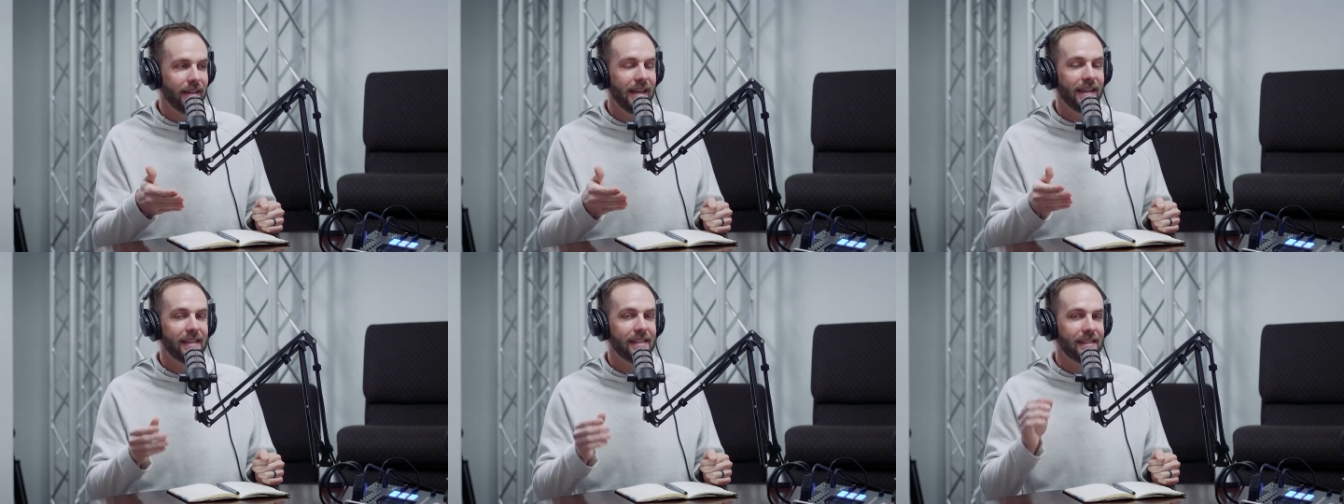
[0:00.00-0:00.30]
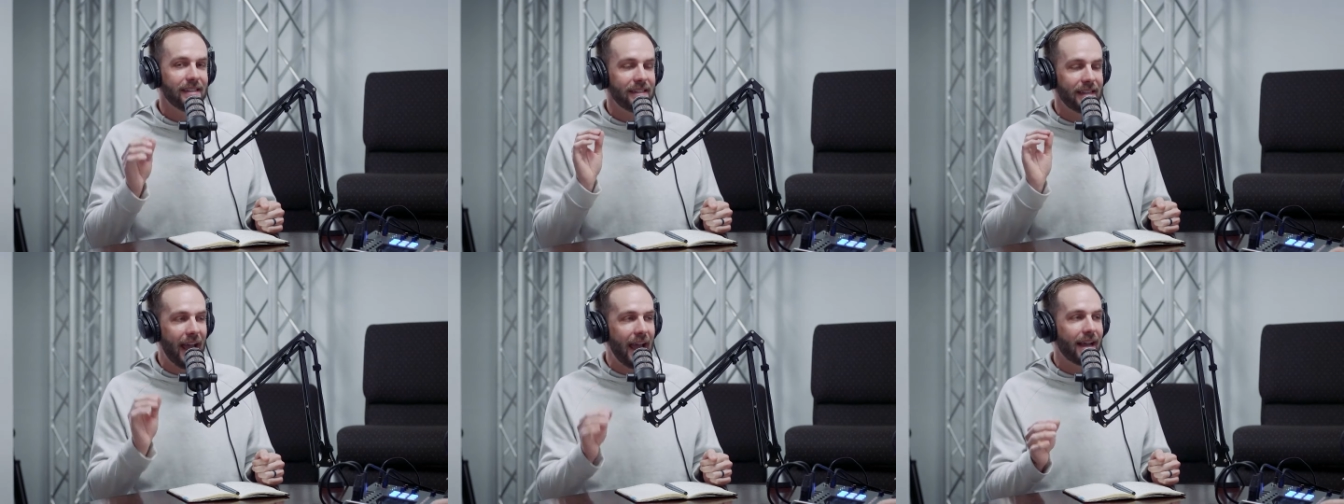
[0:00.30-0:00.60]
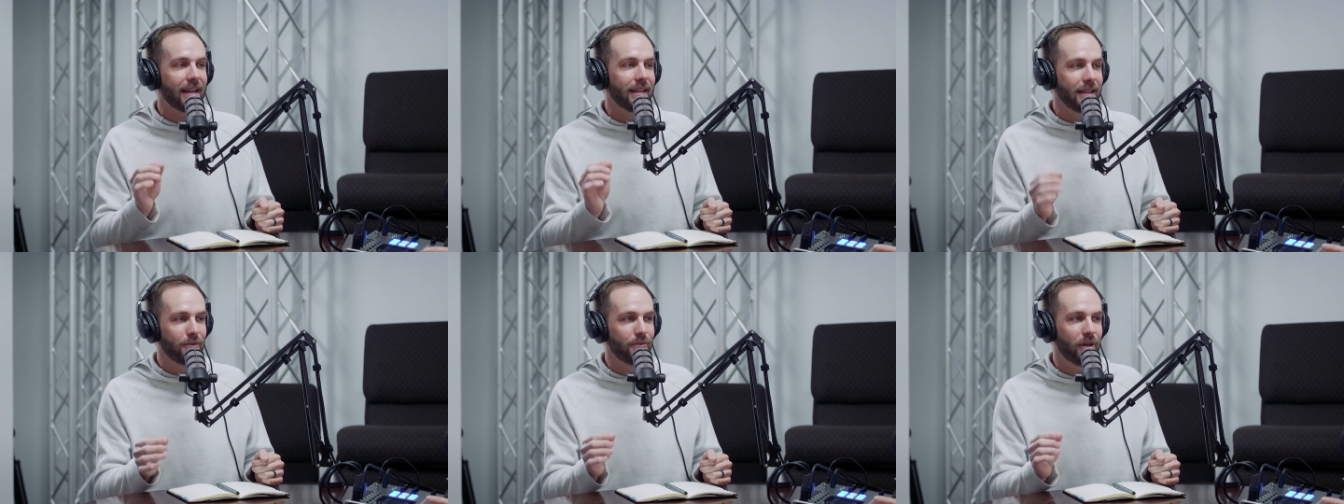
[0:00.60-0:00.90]

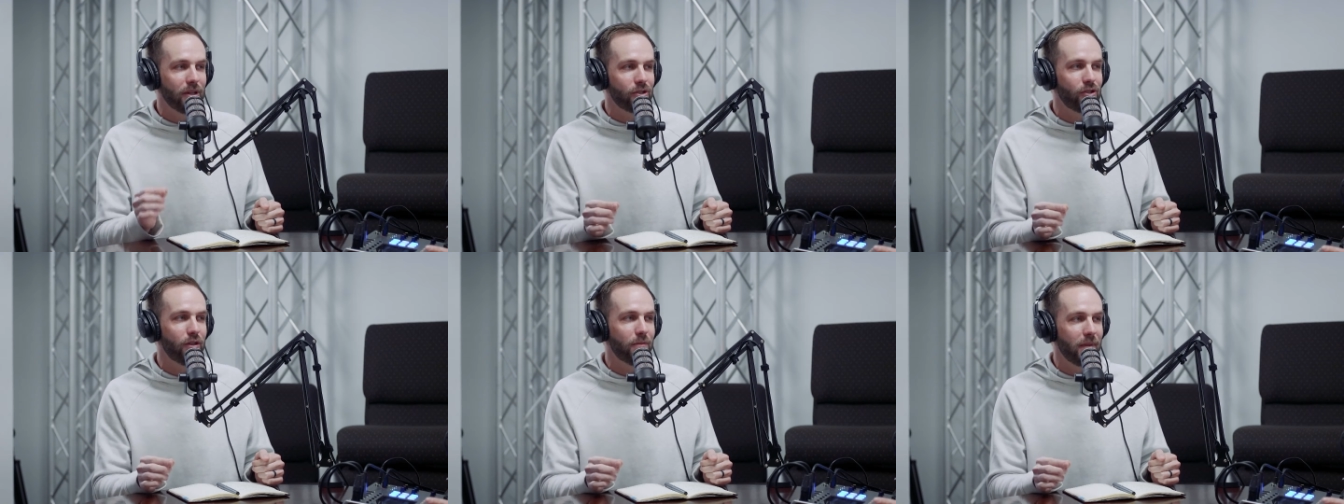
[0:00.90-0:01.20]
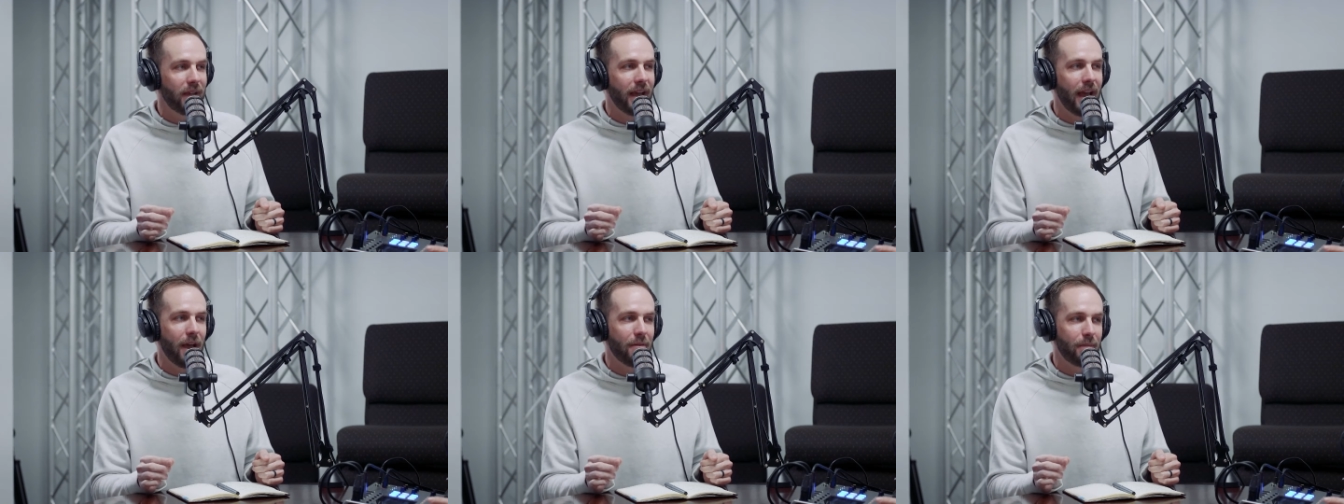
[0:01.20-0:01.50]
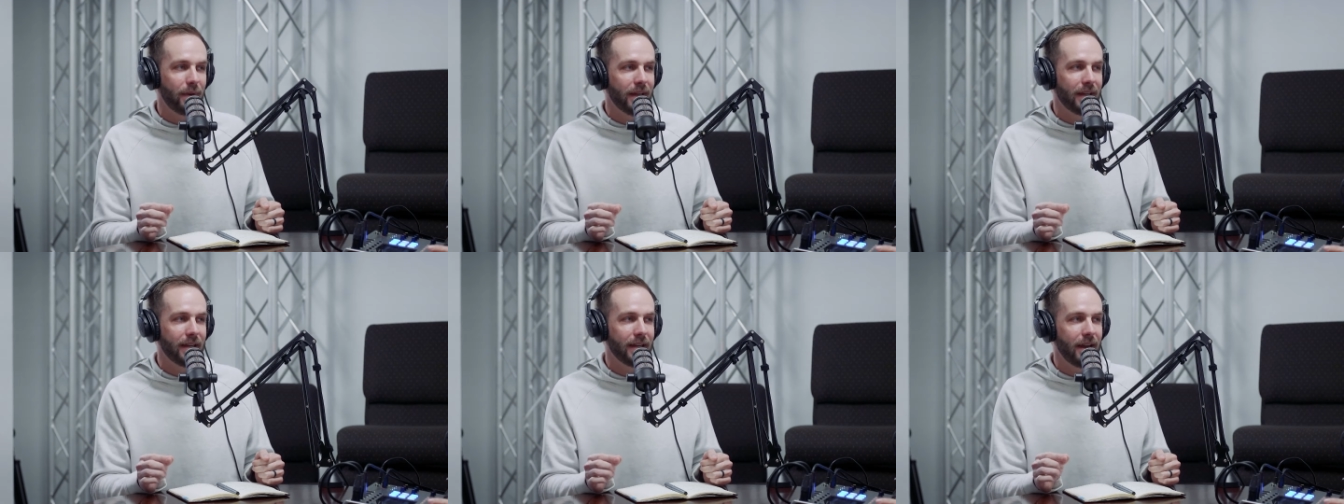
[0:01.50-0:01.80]
exactly what should be
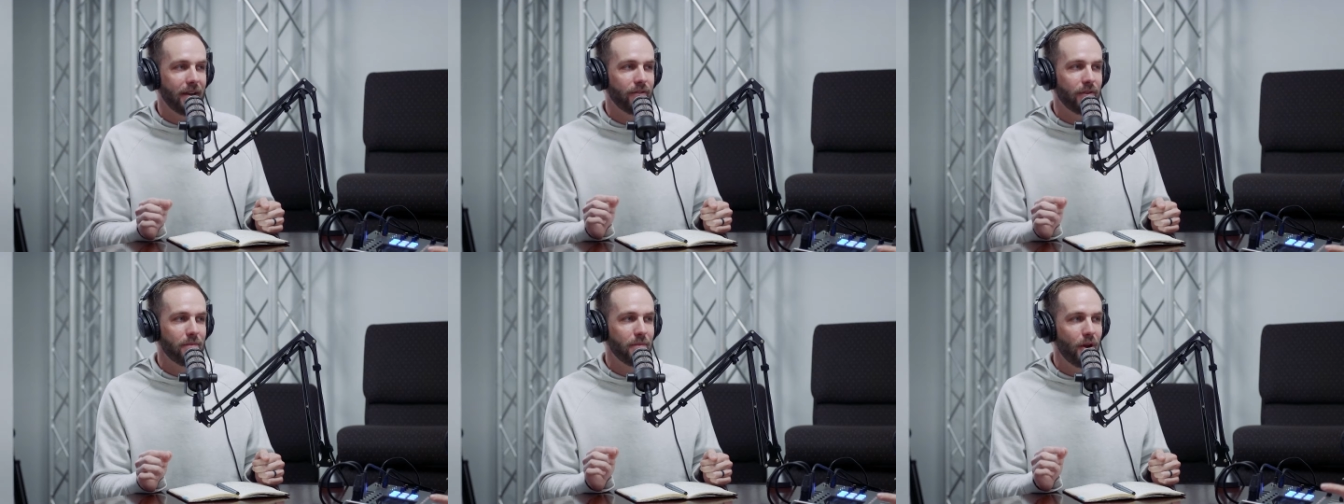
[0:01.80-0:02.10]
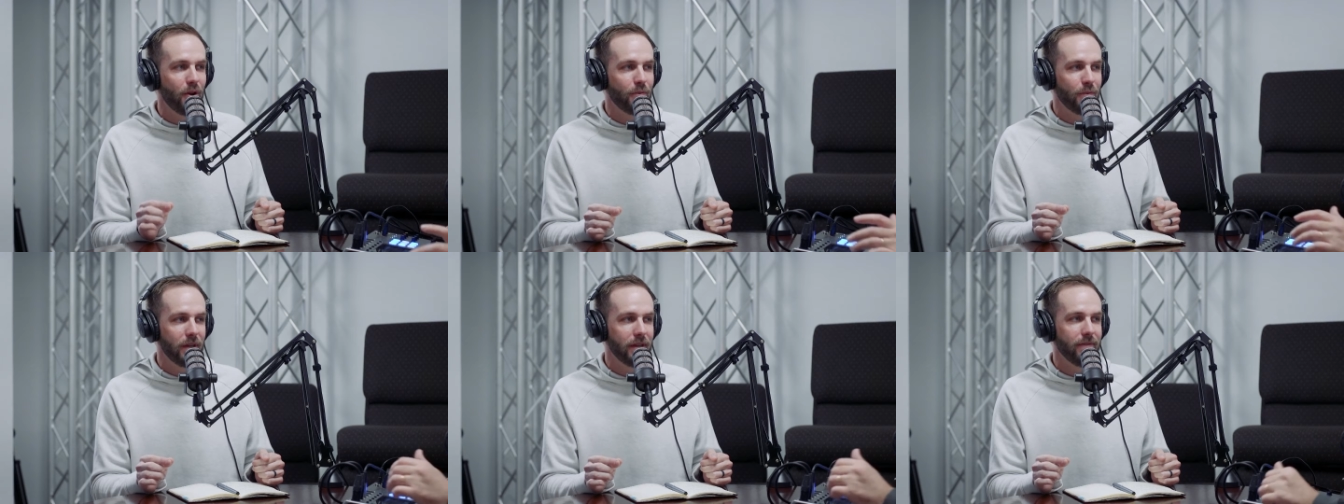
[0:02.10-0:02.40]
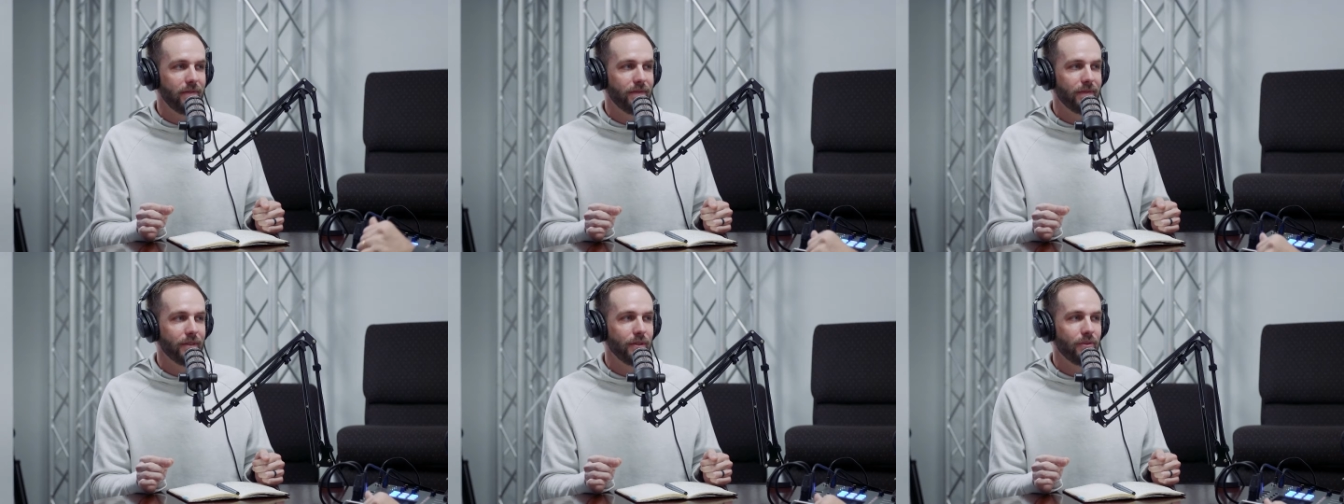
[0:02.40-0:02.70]
happening at every
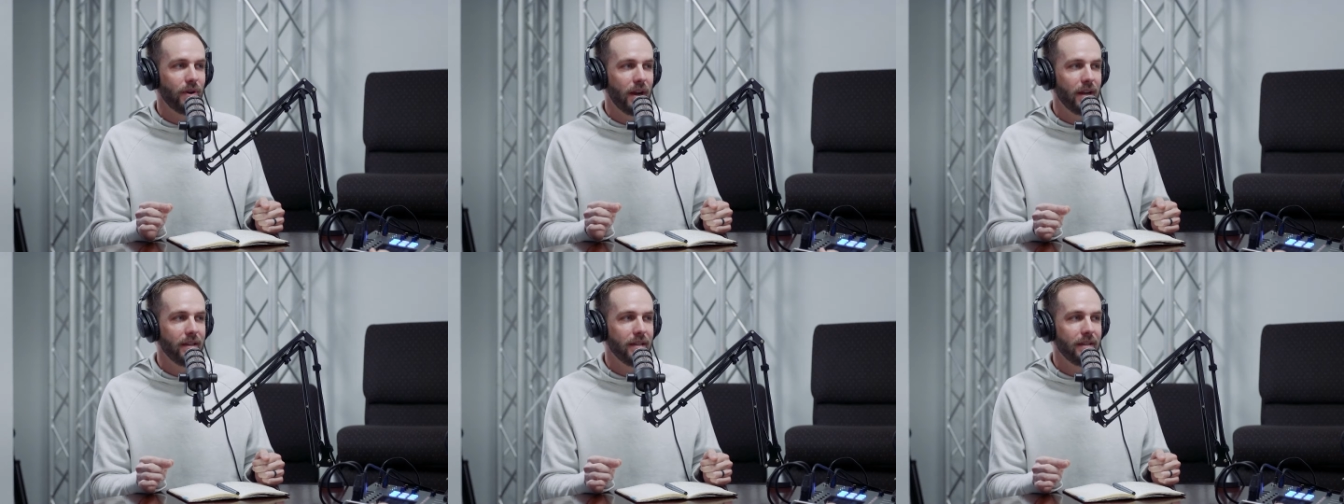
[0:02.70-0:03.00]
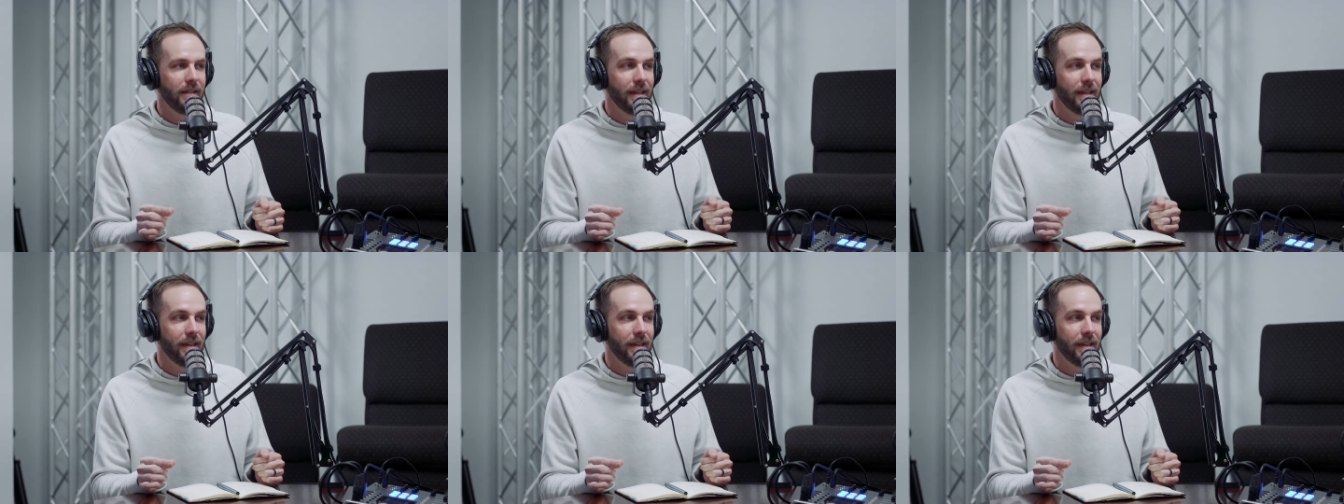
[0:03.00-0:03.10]
moment. Right. Right.